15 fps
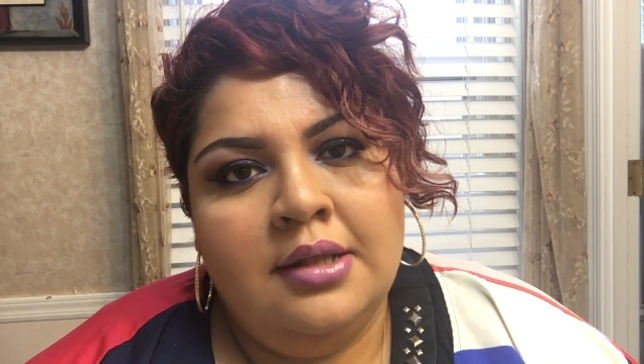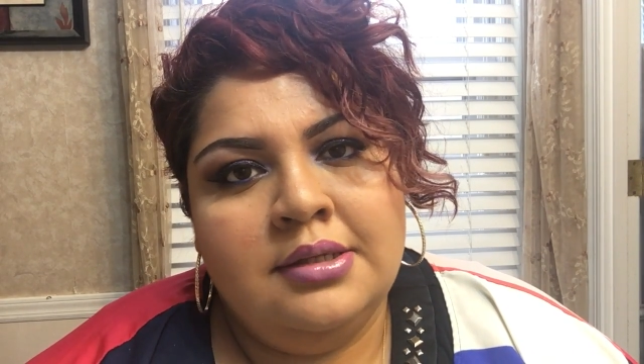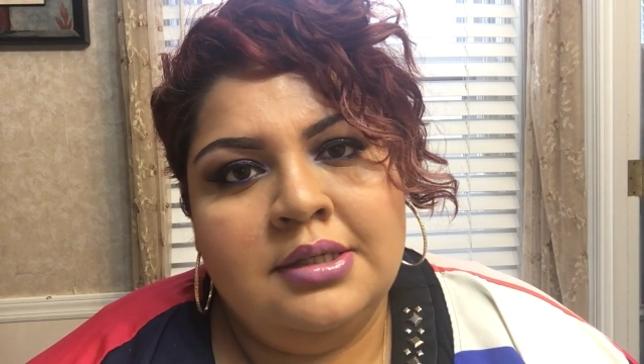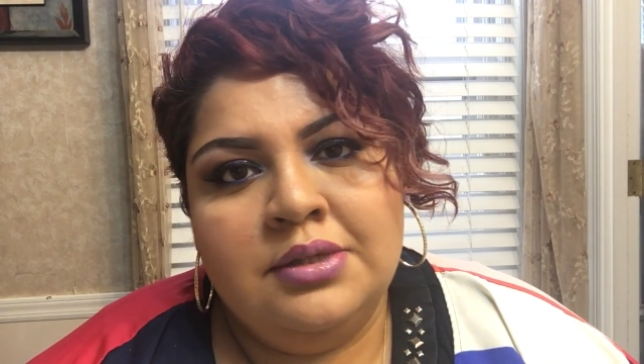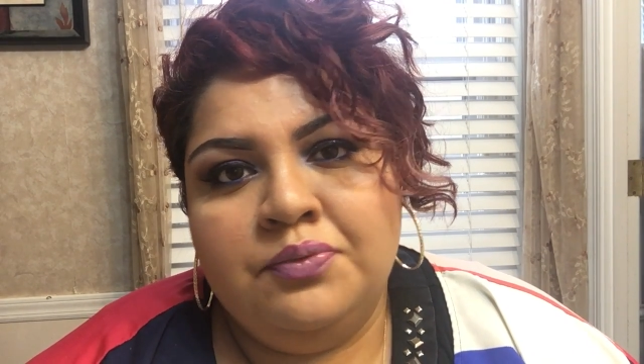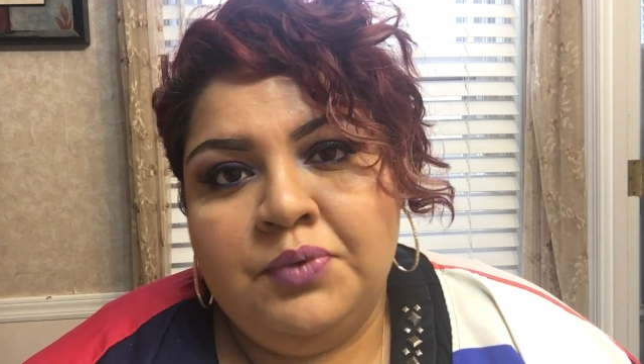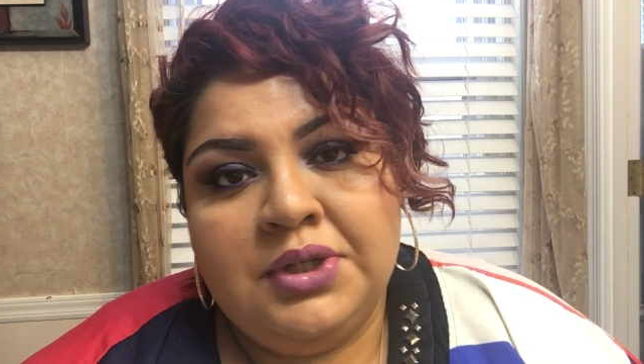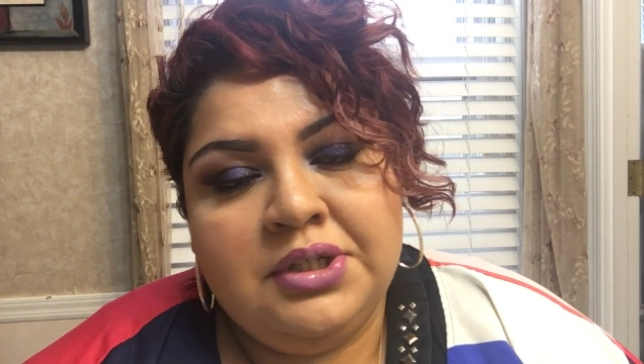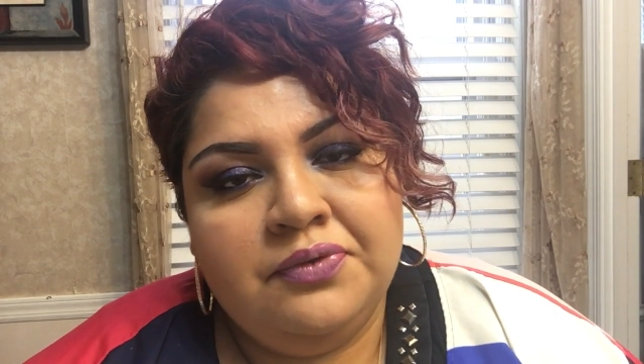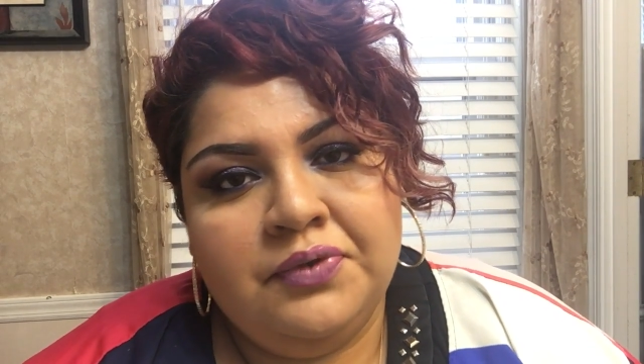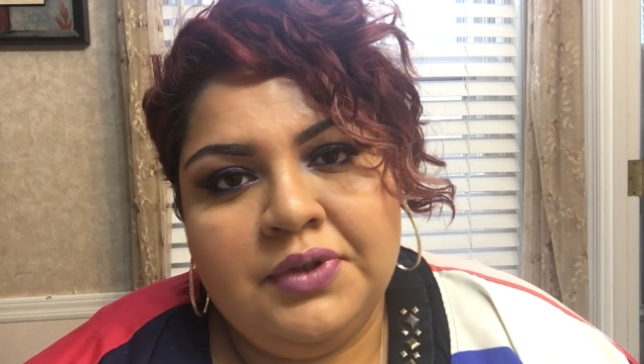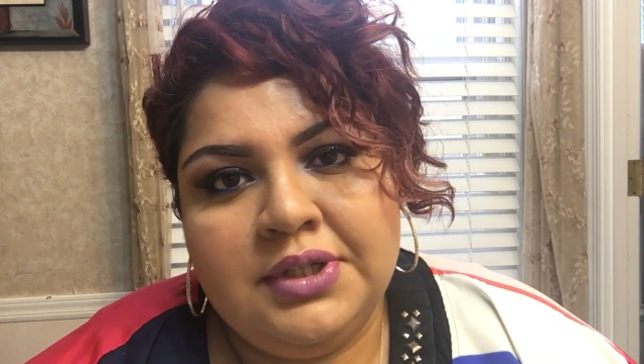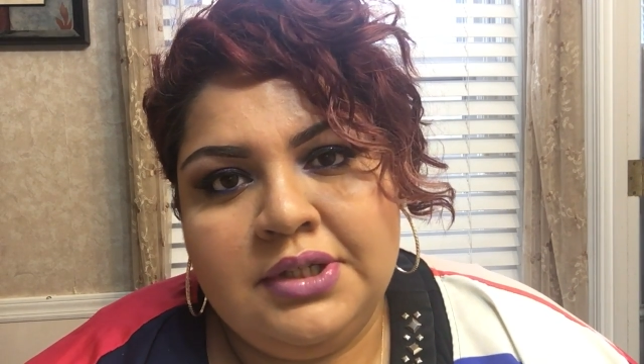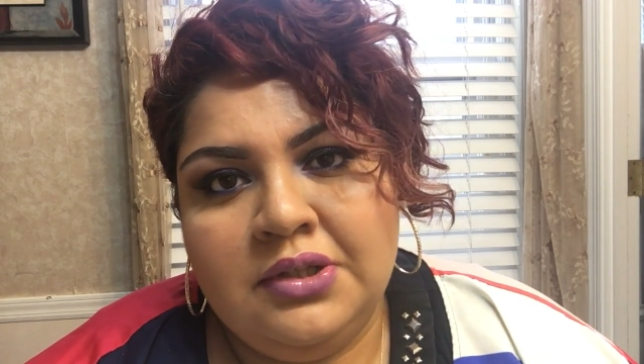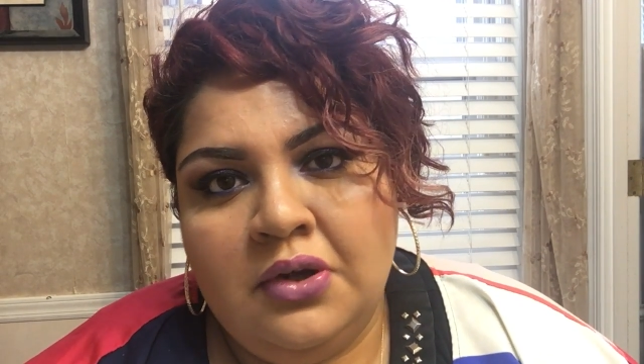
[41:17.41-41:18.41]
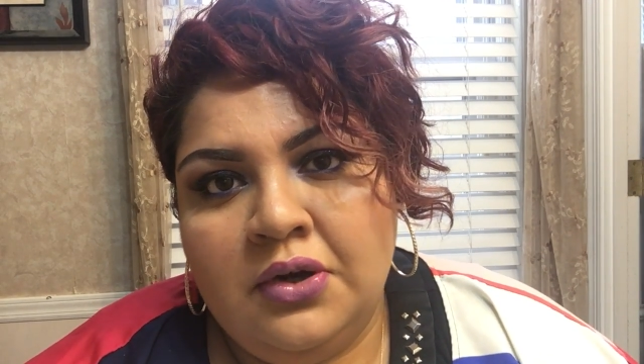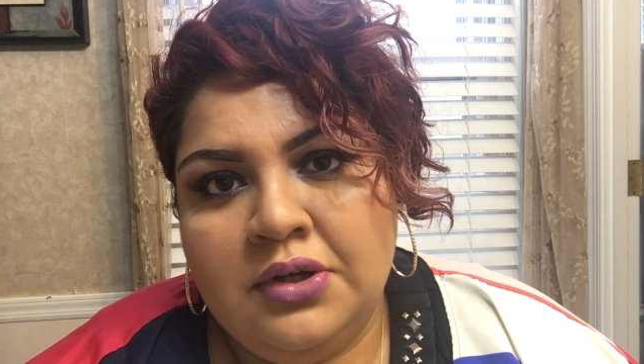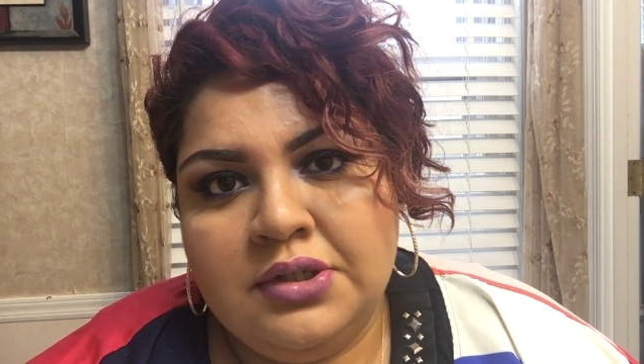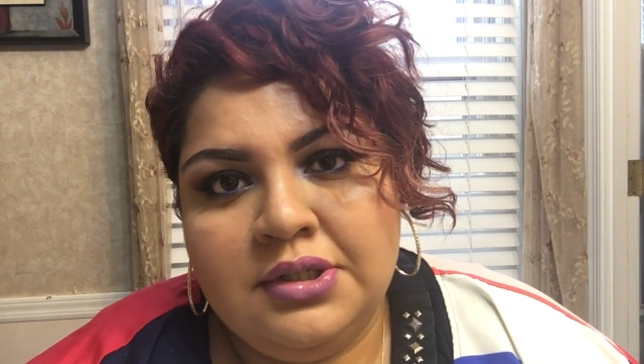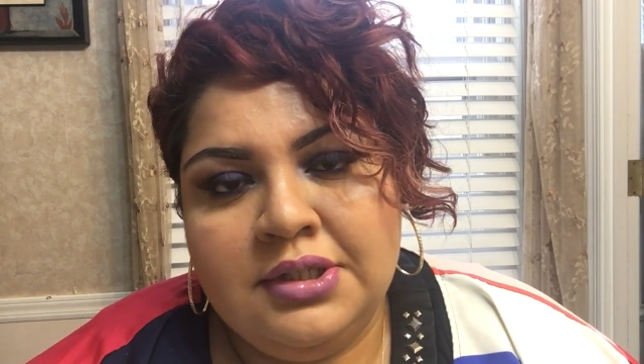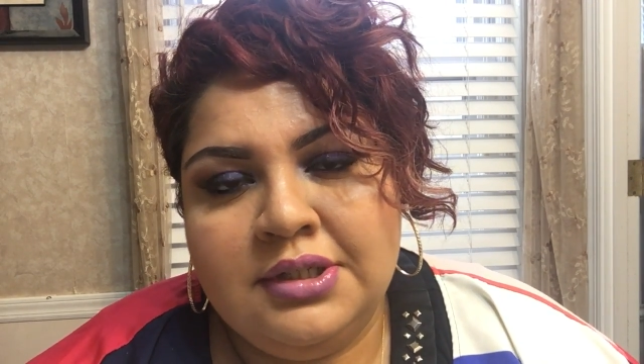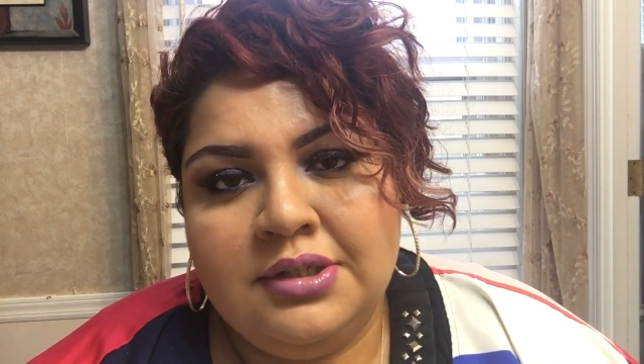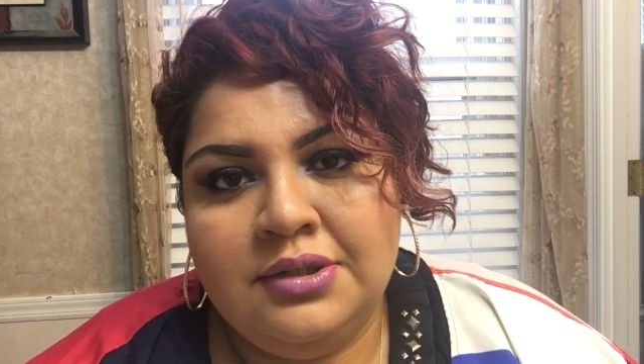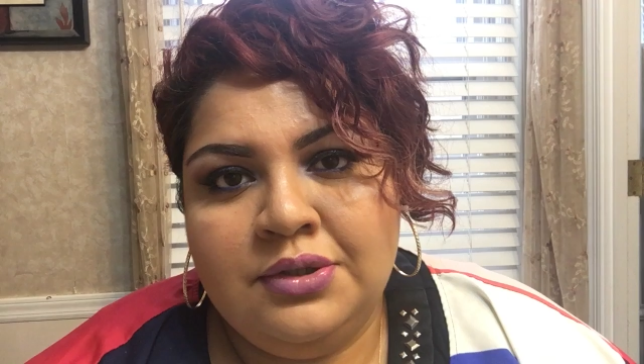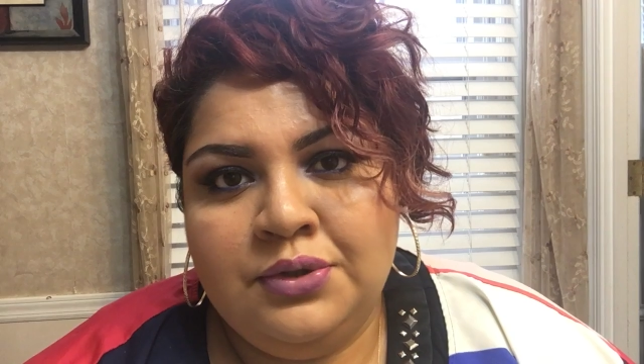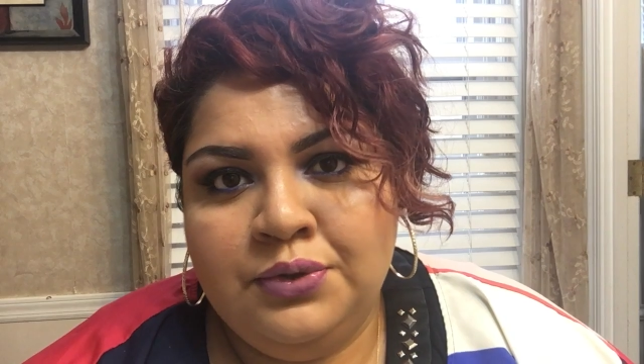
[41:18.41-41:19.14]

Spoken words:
Just reach for the stars. Just